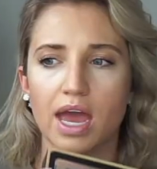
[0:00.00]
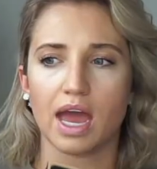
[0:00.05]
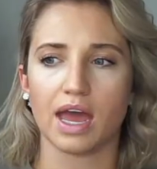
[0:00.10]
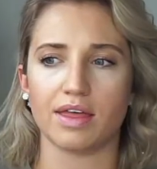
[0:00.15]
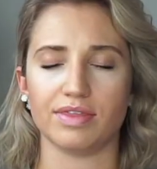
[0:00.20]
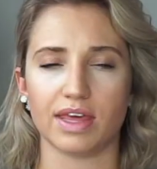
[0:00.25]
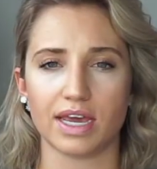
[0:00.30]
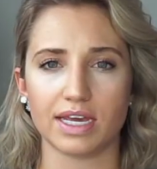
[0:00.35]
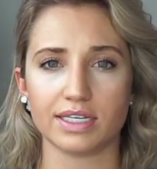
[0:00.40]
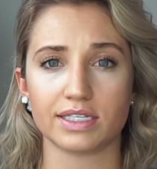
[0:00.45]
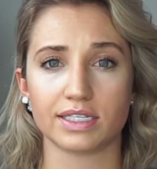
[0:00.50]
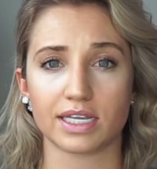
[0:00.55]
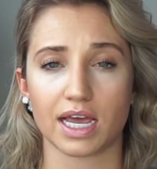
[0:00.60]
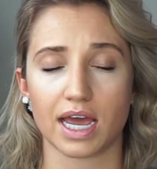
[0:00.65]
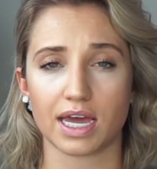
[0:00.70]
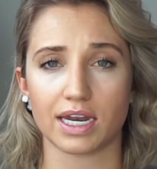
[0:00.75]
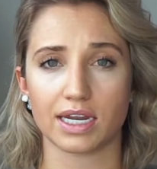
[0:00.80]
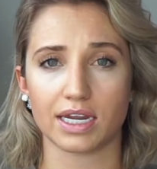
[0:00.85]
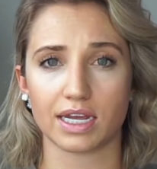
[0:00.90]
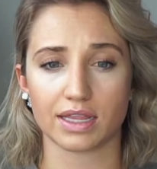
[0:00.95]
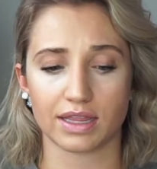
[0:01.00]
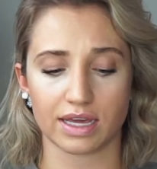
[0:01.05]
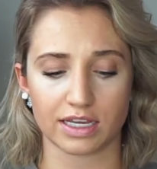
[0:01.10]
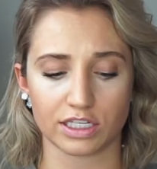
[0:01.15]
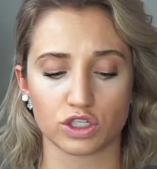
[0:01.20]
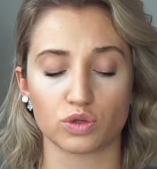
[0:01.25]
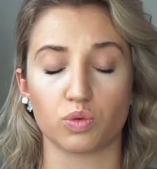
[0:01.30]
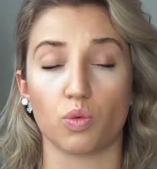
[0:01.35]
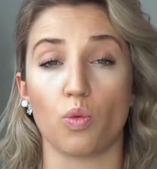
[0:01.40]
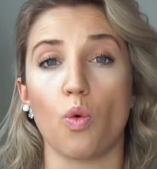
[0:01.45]
And they said they
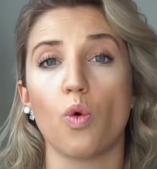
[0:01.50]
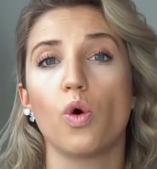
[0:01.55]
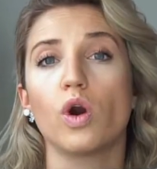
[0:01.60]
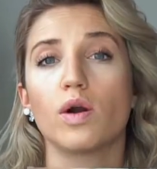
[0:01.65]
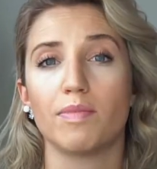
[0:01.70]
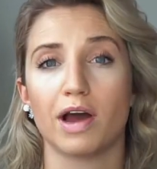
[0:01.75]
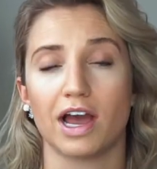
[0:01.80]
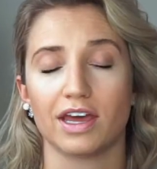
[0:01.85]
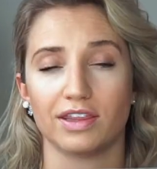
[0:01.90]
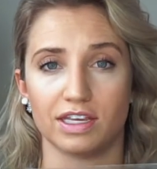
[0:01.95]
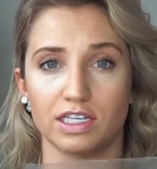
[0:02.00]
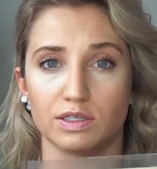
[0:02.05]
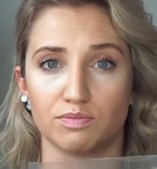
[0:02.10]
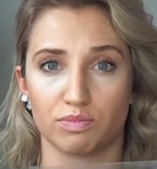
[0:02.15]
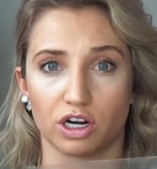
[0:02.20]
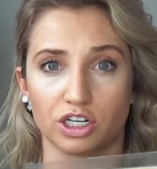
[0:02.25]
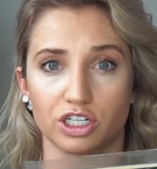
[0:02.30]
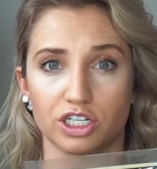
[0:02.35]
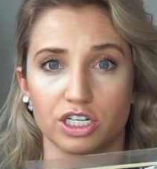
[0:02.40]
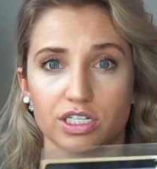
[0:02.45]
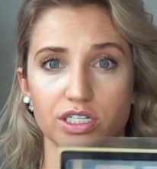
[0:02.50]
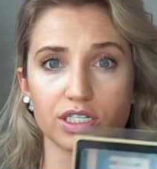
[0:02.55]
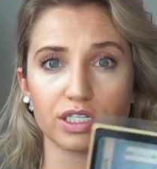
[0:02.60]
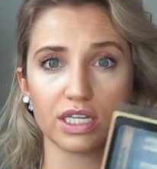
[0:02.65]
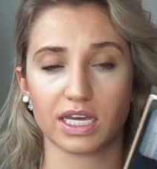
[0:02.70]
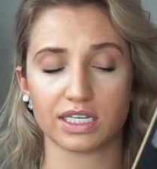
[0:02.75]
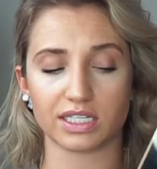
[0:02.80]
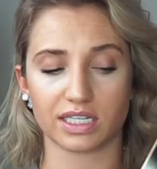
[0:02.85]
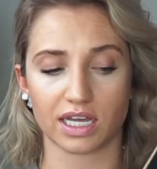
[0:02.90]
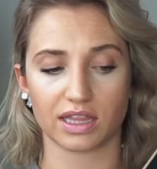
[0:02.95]
swore by these brushes.
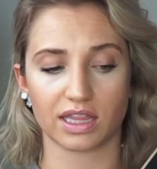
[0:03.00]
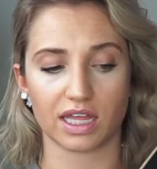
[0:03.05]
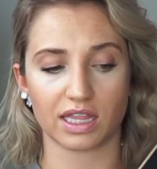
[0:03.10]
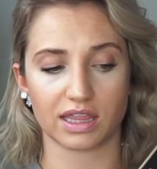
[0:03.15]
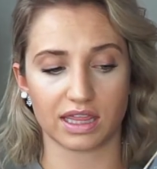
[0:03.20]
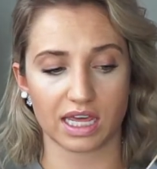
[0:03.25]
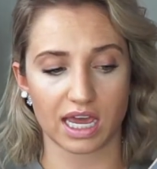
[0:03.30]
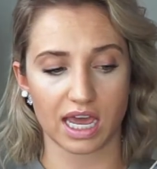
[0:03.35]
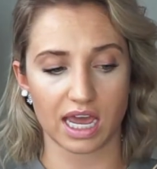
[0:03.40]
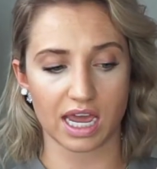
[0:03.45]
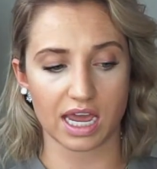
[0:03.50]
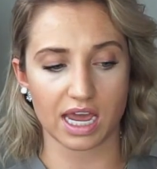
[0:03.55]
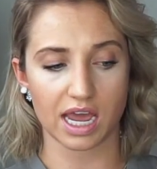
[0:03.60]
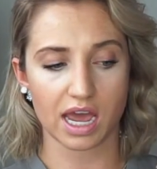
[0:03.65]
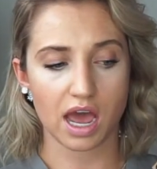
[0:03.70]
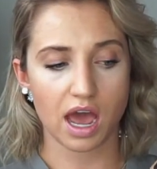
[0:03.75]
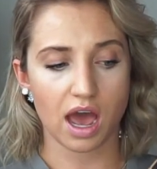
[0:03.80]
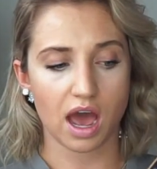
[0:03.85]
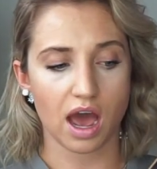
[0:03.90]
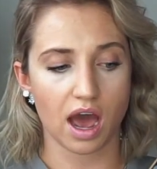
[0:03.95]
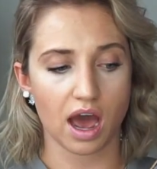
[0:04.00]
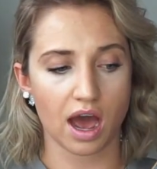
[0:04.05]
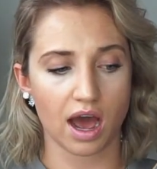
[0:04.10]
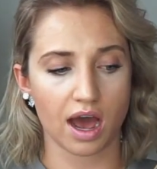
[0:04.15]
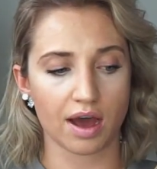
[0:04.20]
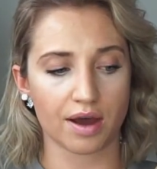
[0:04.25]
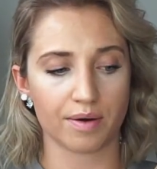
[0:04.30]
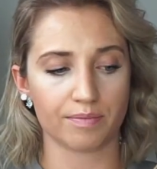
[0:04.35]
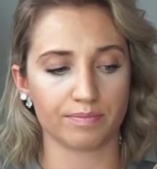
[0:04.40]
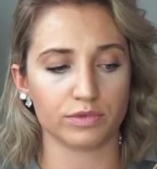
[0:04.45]
They said that they
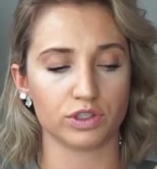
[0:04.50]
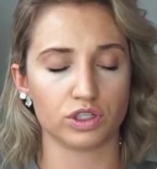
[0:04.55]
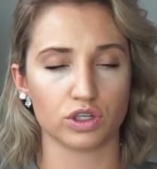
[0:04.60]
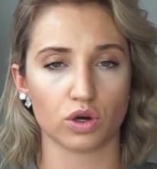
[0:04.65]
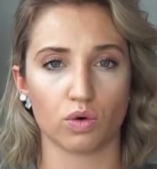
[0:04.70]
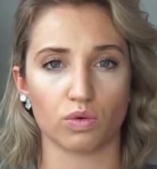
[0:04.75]
no